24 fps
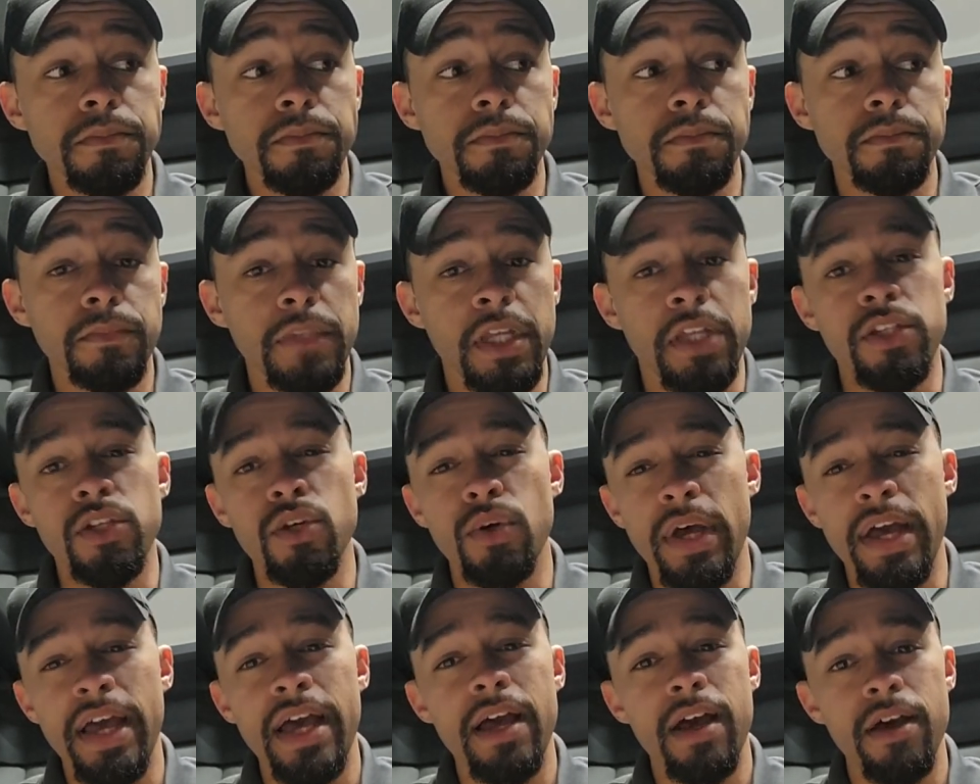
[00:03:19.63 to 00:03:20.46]
then
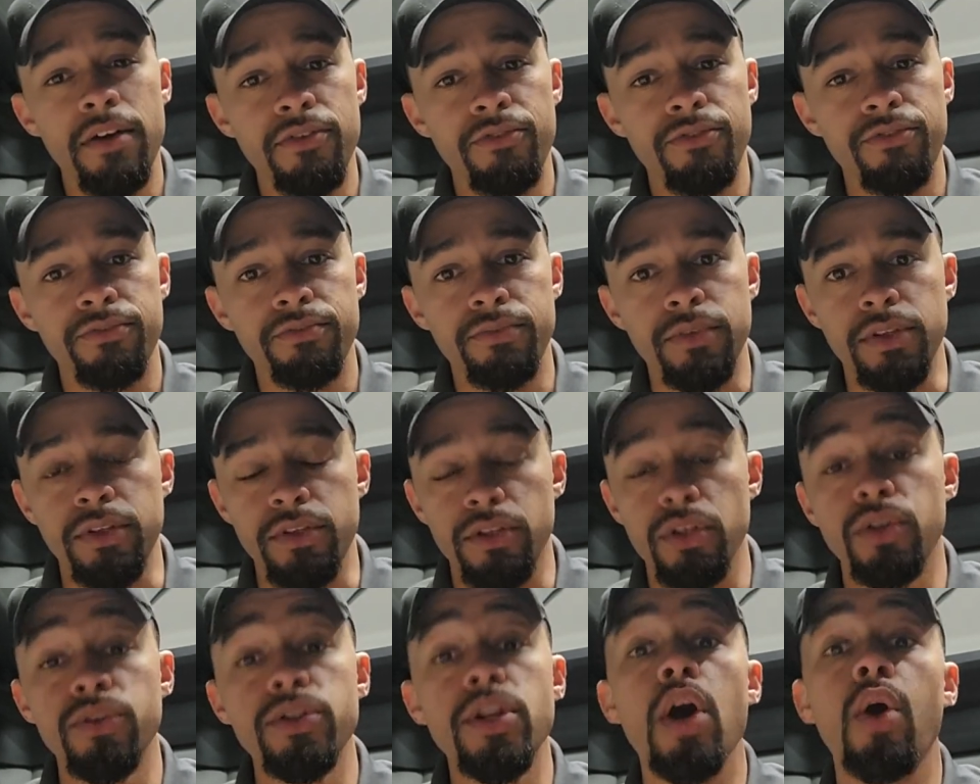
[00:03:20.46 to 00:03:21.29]

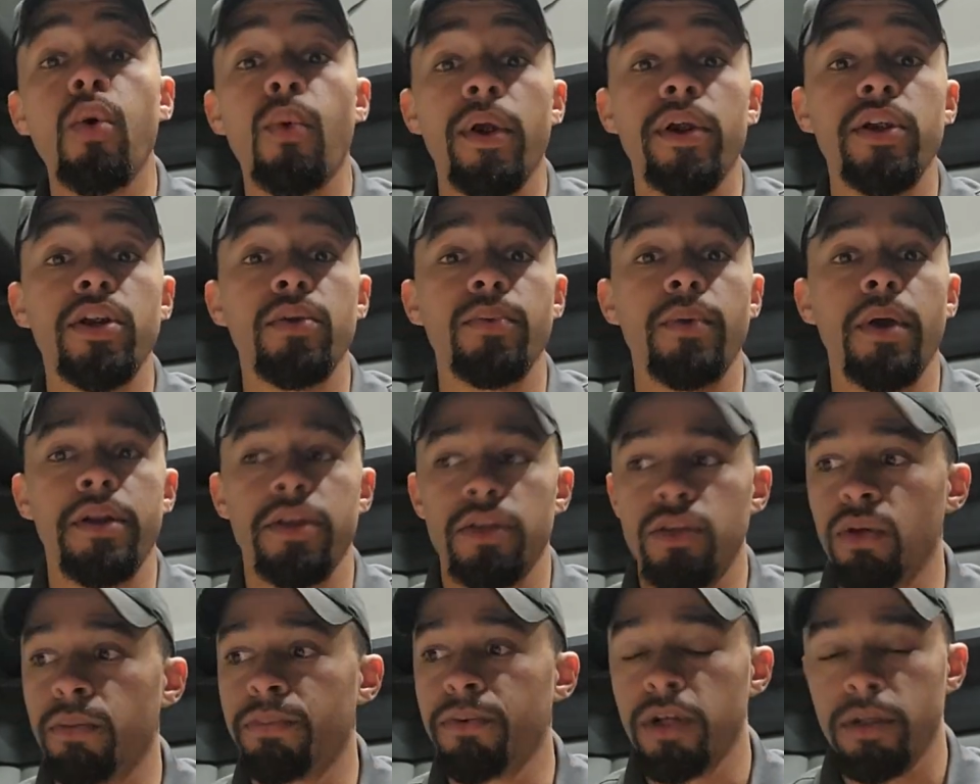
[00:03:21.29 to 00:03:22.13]
you'll know where you're running.
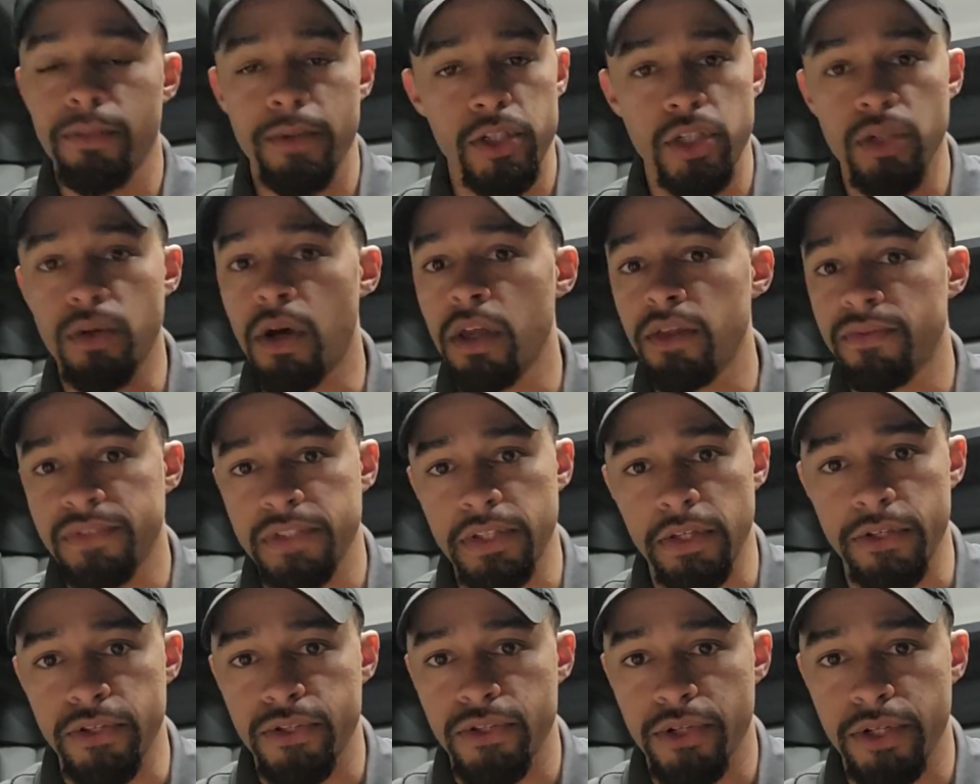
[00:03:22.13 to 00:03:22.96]
You'll pretty much know all the
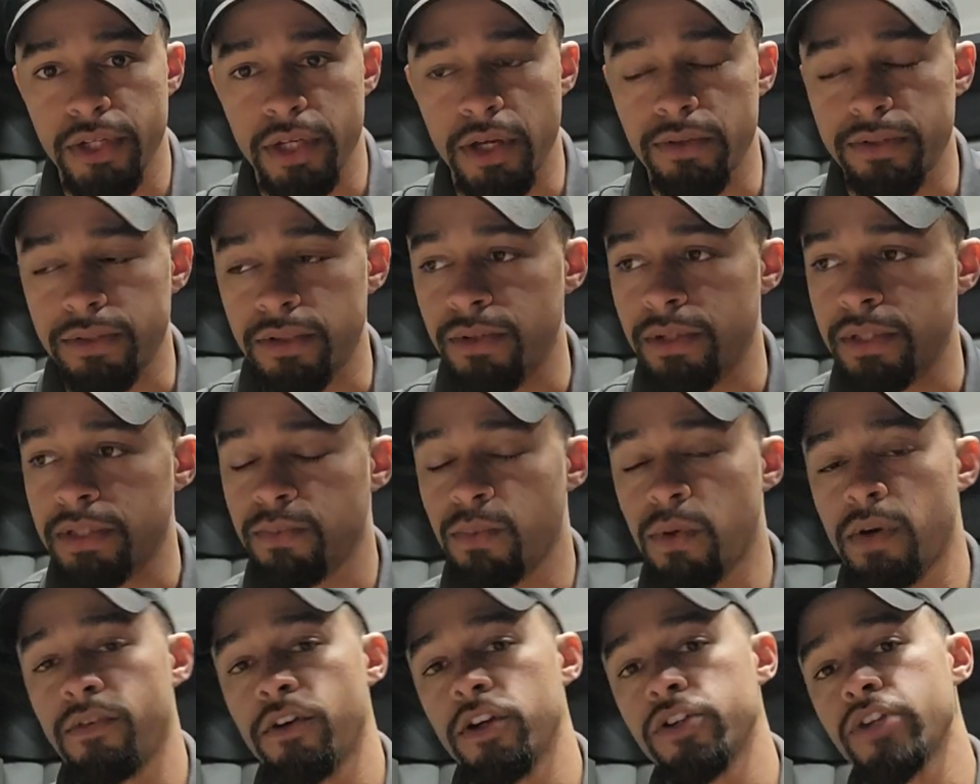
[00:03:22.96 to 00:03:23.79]
facilities you're going to go to. Because
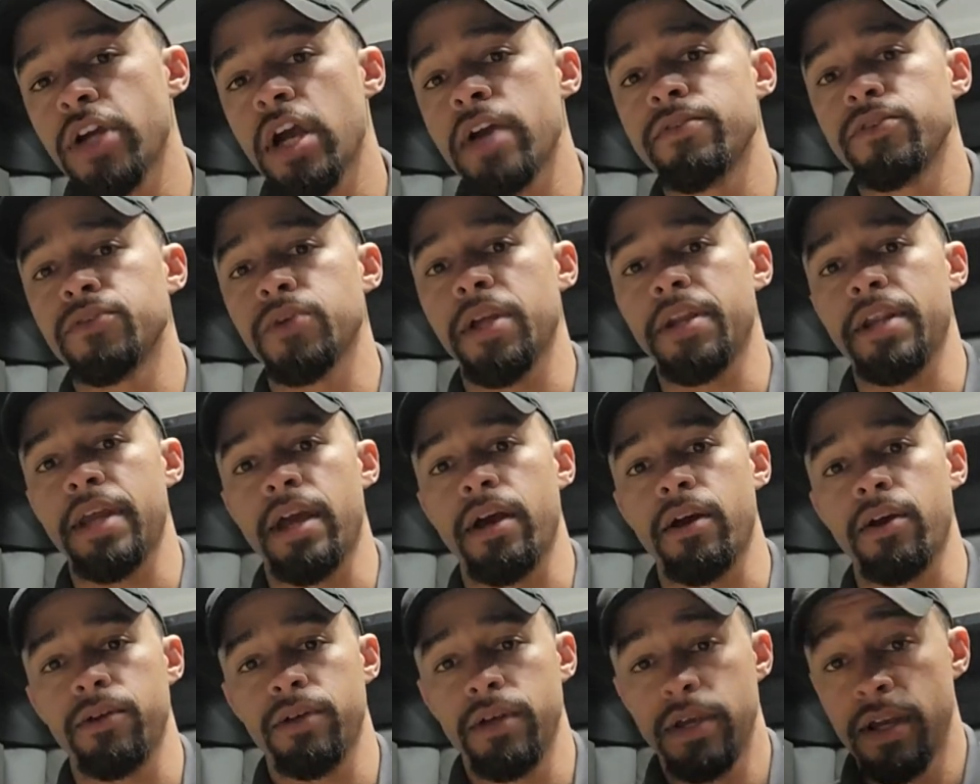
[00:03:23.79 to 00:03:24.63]
one of our drivers right
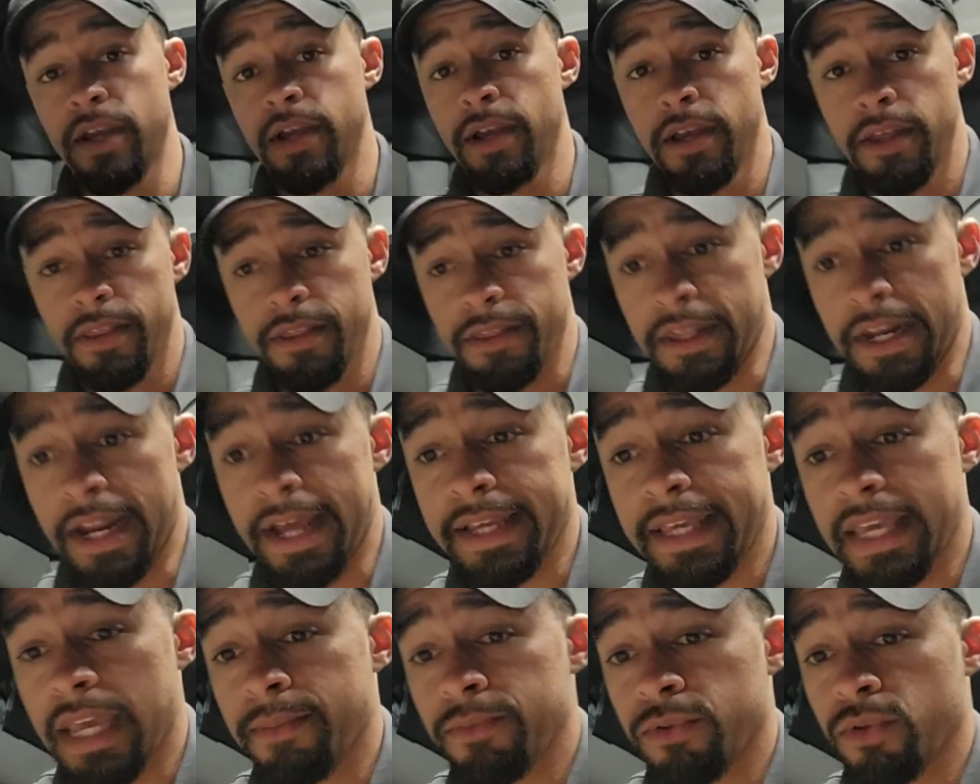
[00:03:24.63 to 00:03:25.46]
now that I
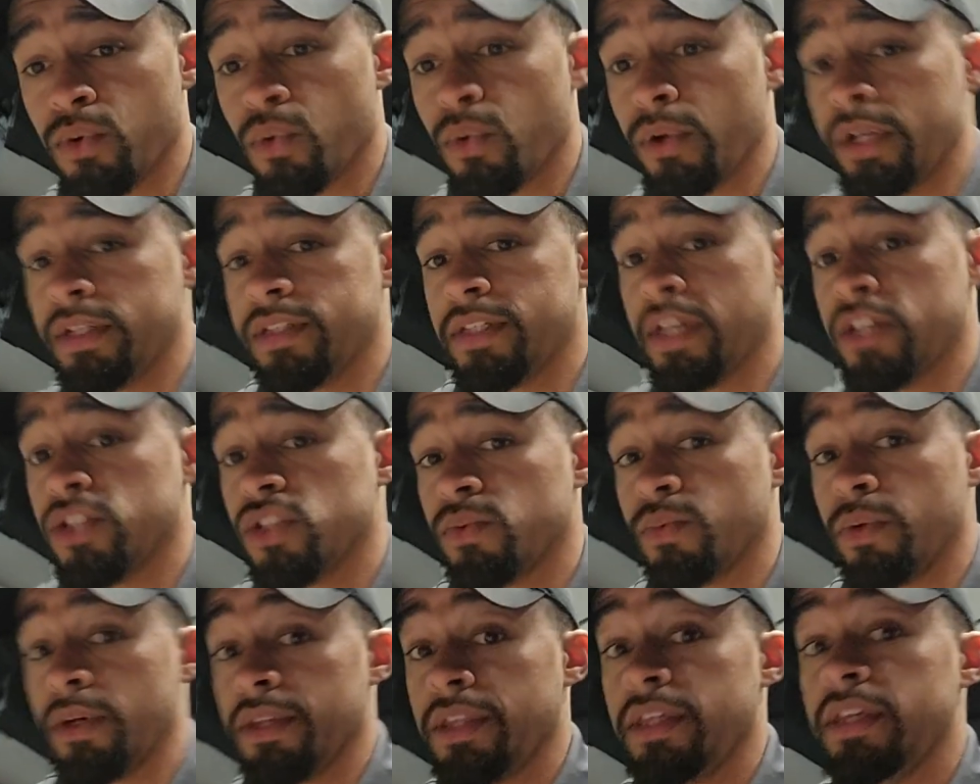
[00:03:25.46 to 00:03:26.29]
came through orientation
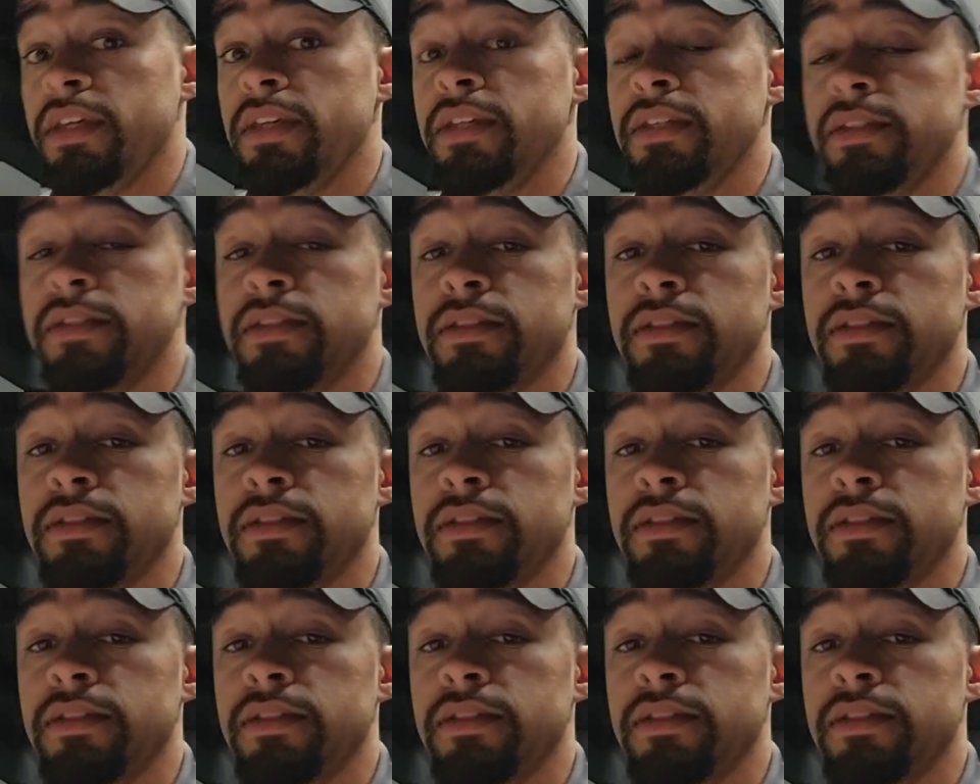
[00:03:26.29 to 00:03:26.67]
with, he